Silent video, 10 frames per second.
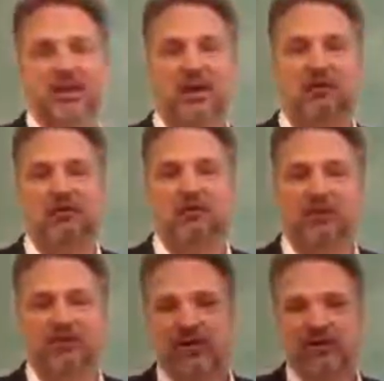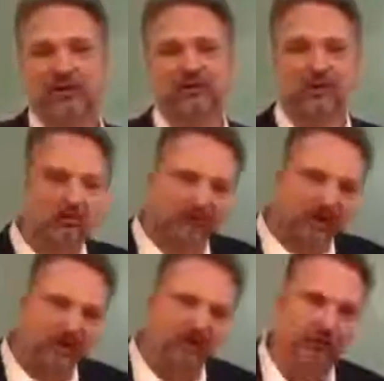Organizations
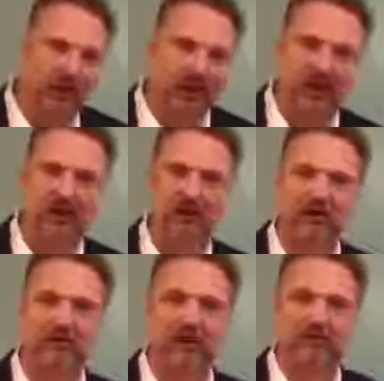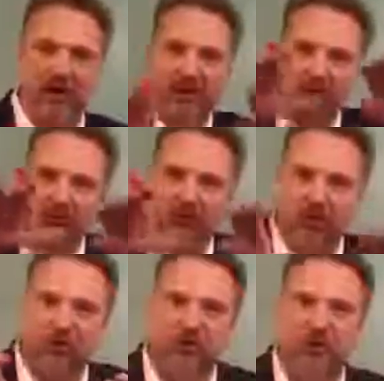don't take a triangular shape. They don't
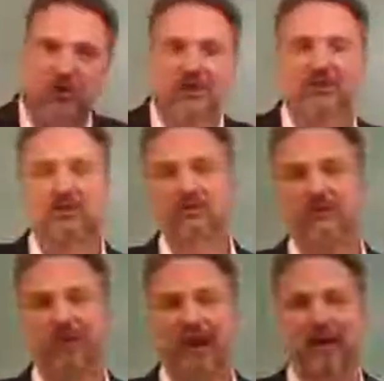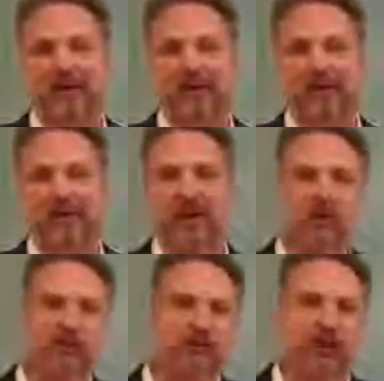grow systematically.
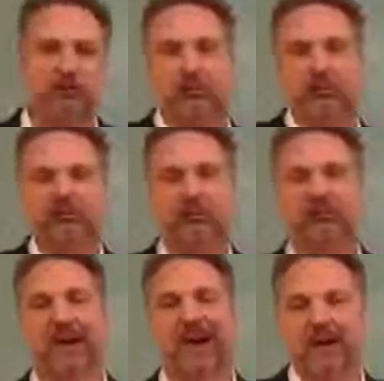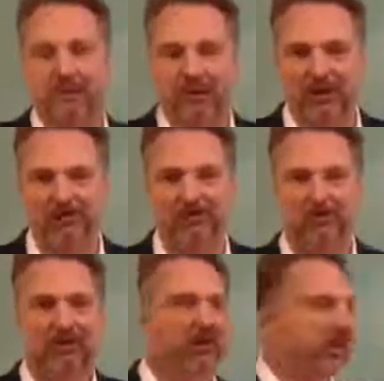They grow sporadically.
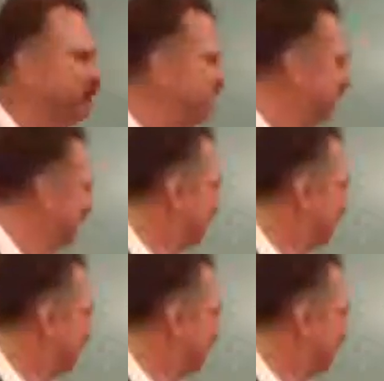Okay?